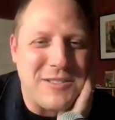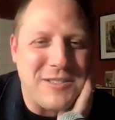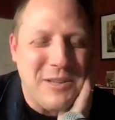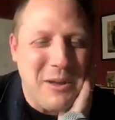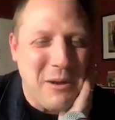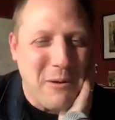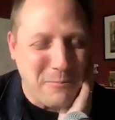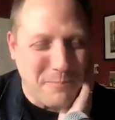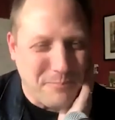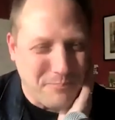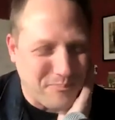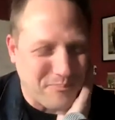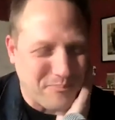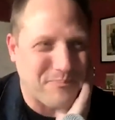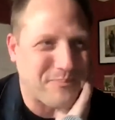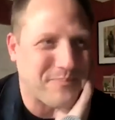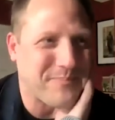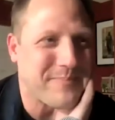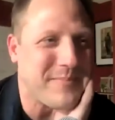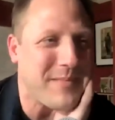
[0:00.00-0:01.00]
So
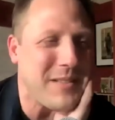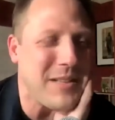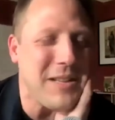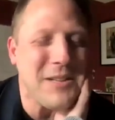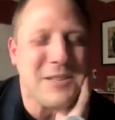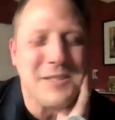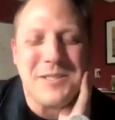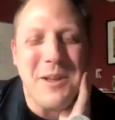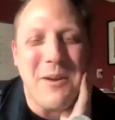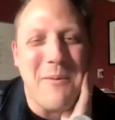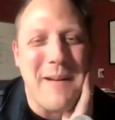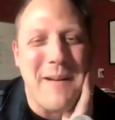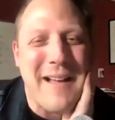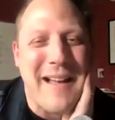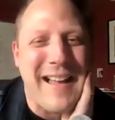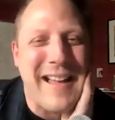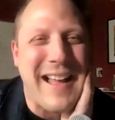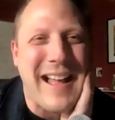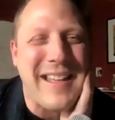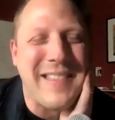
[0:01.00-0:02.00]
so uh,
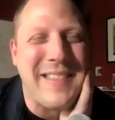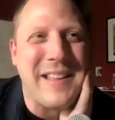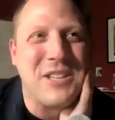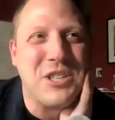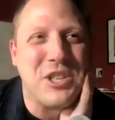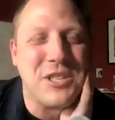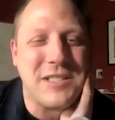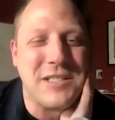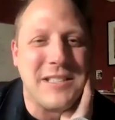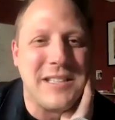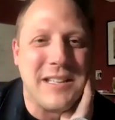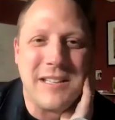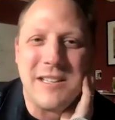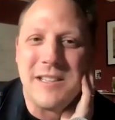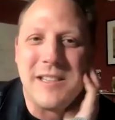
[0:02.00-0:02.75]
I, I think just the